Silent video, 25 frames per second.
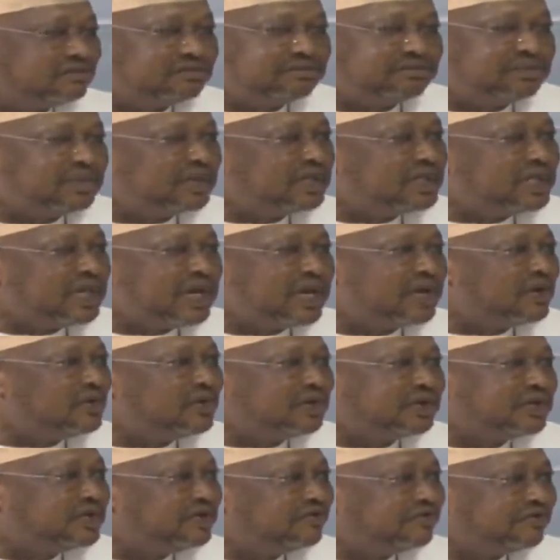They are not
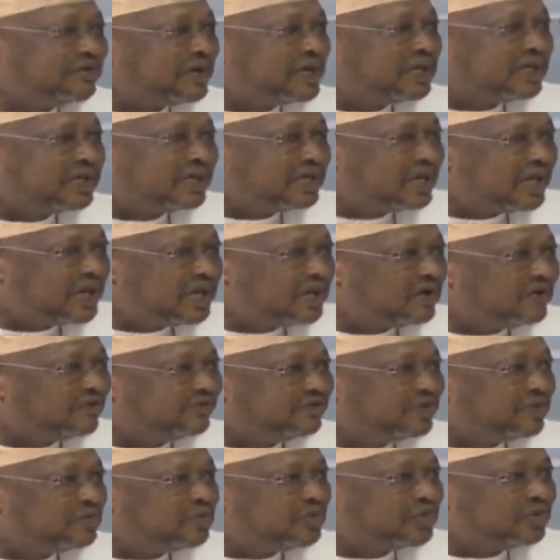different in any of
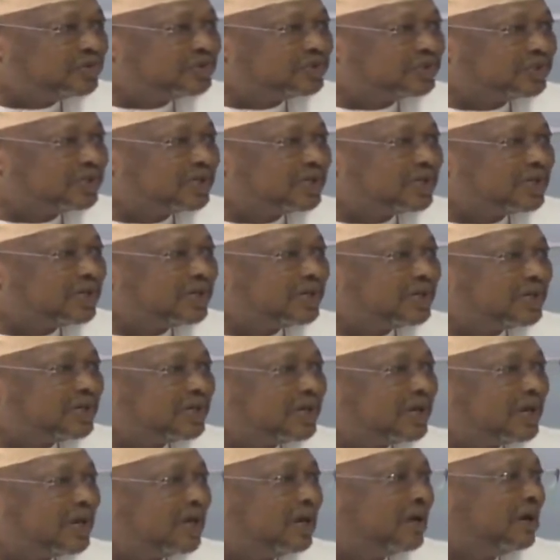the books.
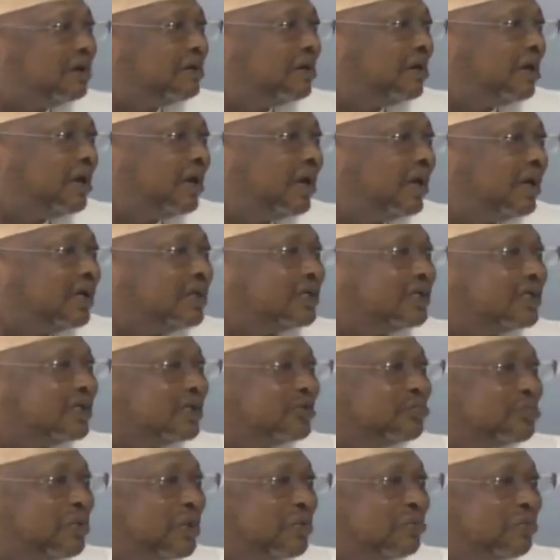It is
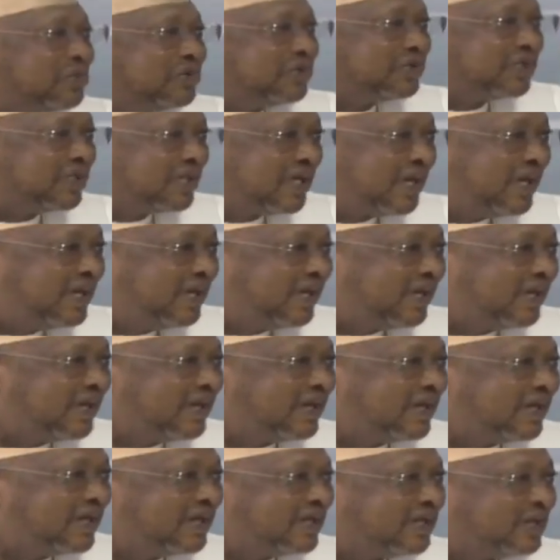people's thinking and